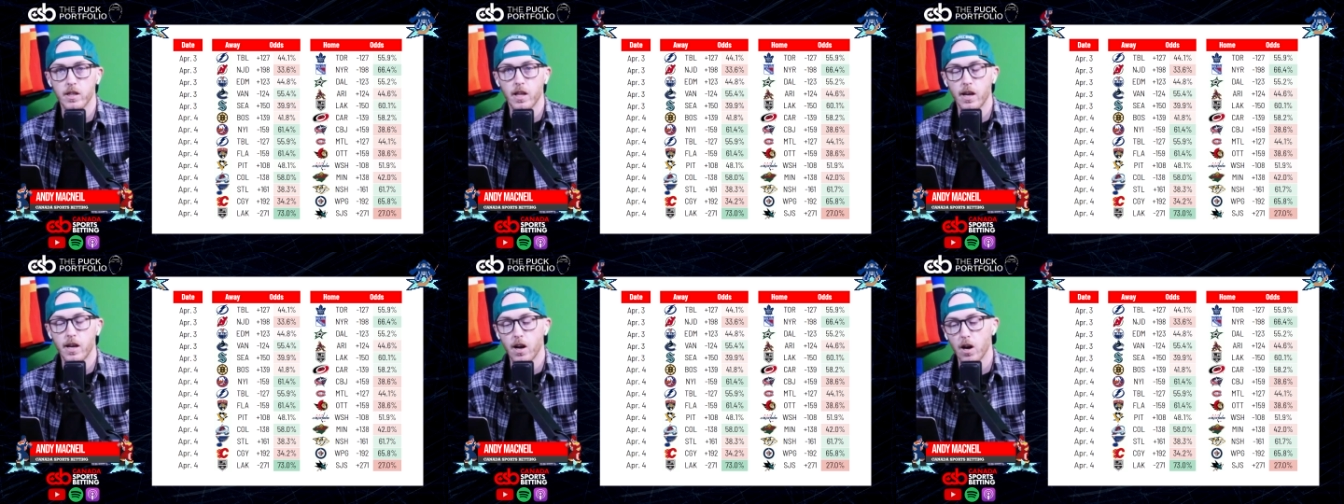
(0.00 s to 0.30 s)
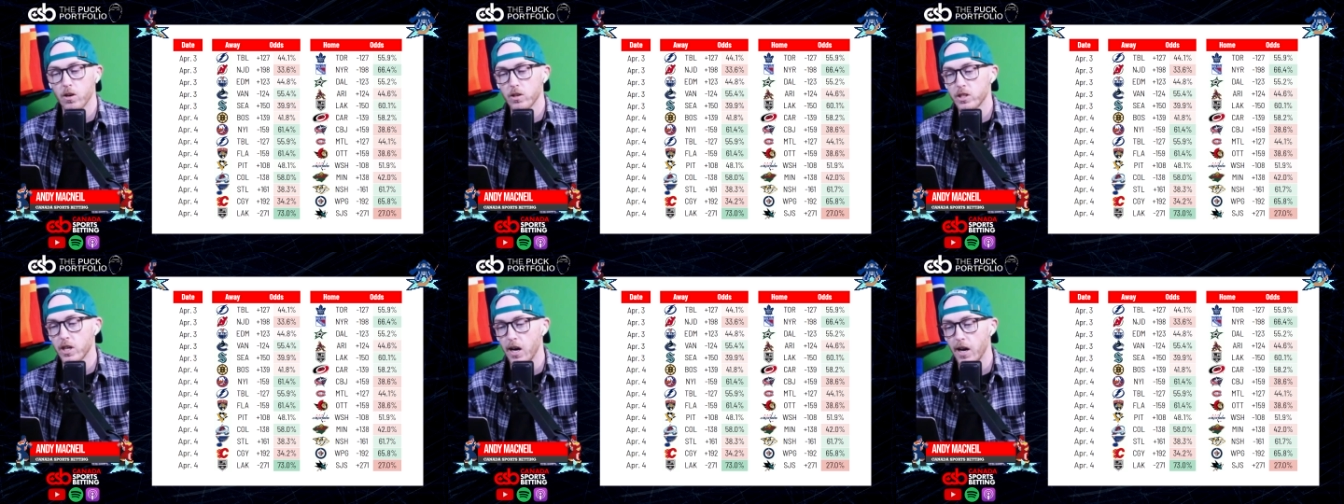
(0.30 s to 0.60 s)
They
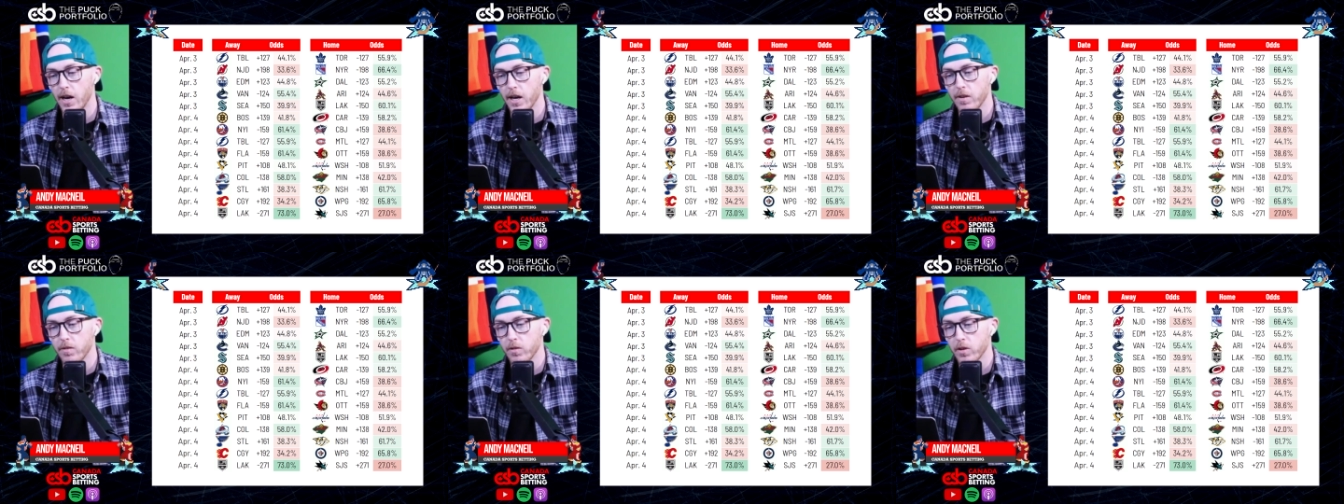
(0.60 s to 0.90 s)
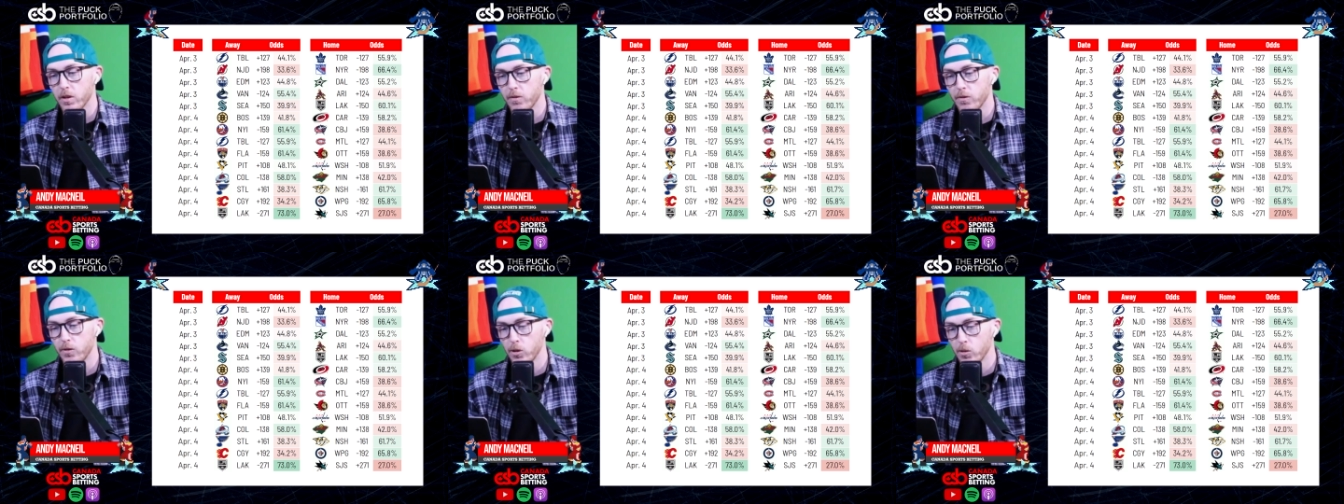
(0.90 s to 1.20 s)
are tied for
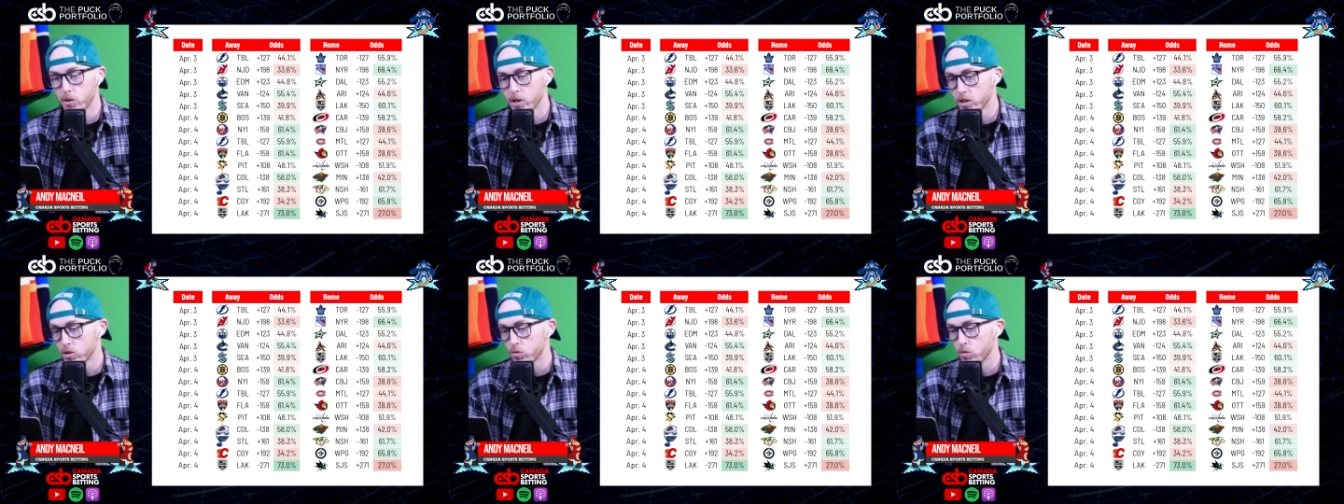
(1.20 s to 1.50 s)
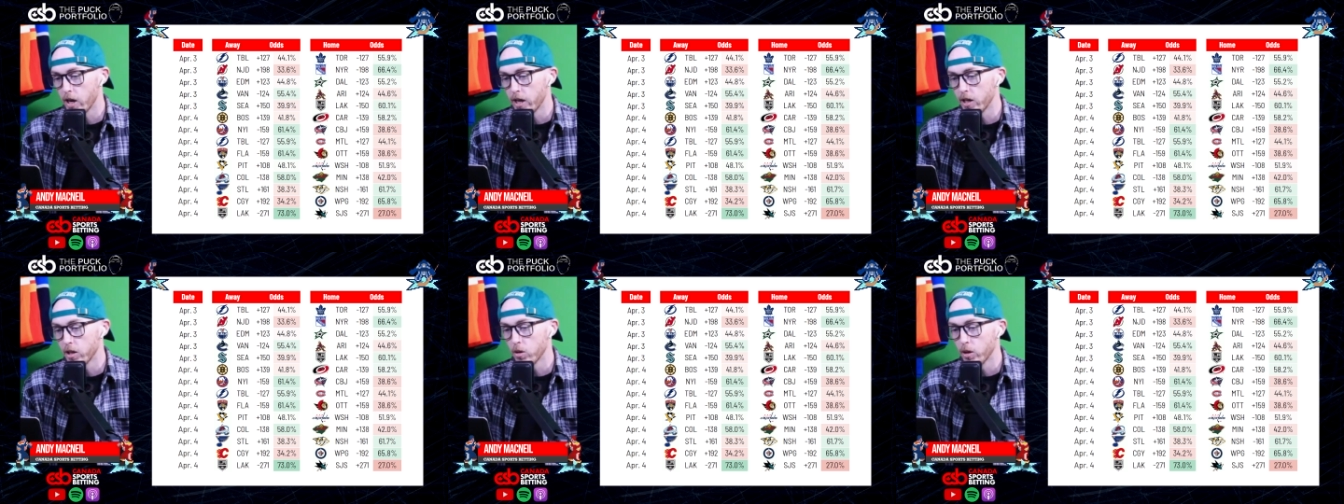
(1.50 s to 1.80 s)
the fewest
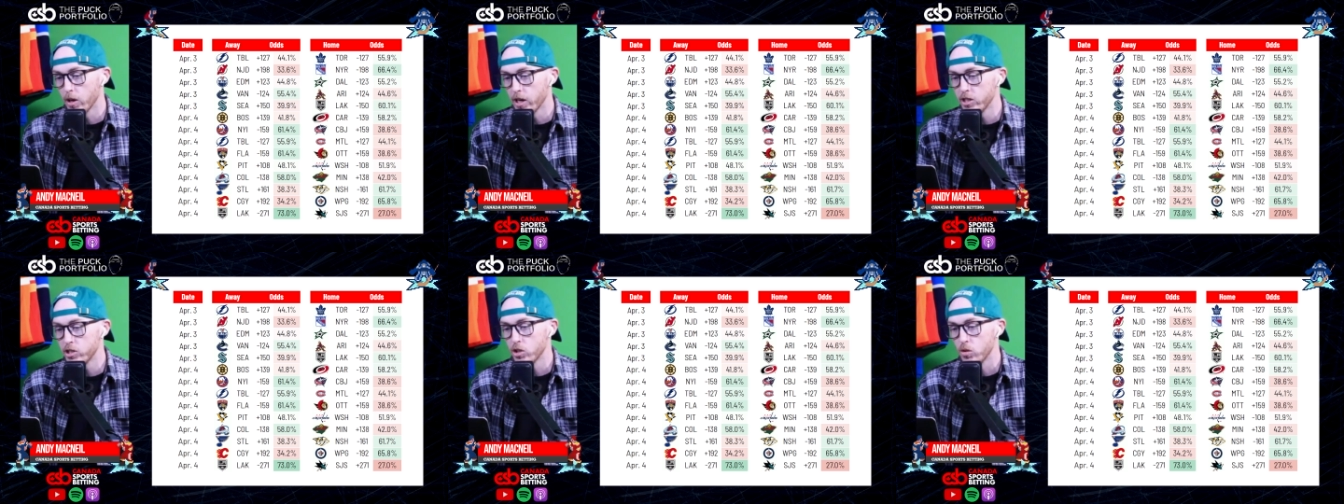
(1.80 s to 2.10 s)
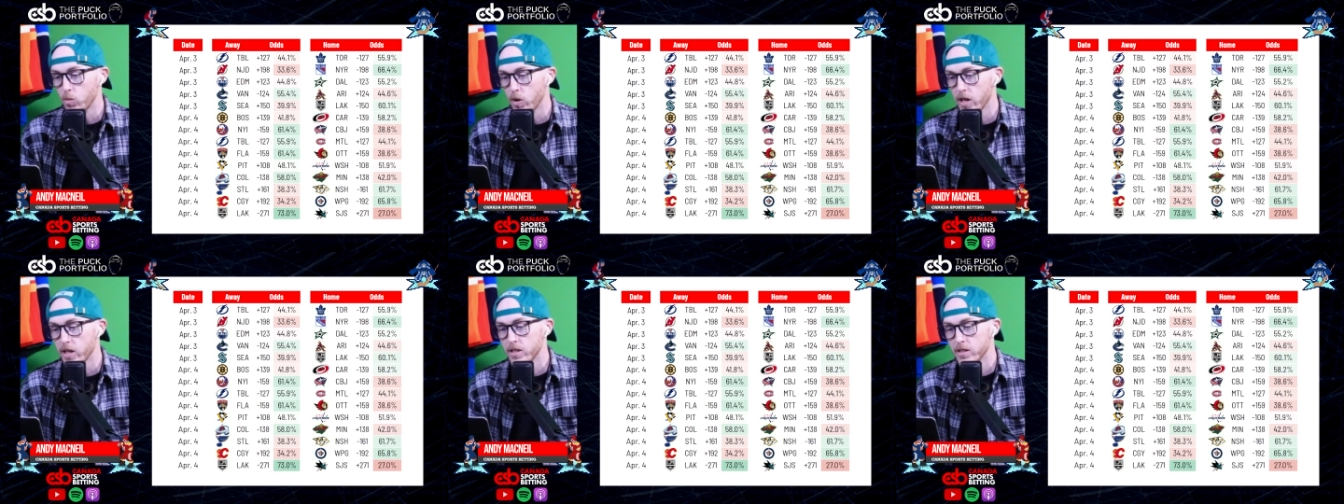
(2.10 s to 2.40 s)
regulation
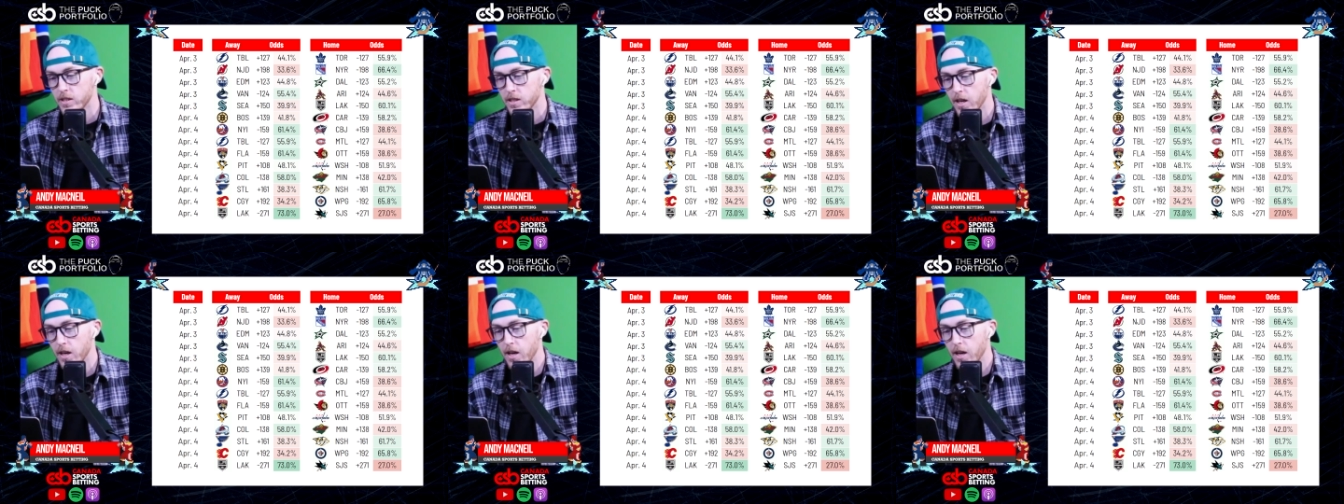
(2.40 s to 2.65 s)
wins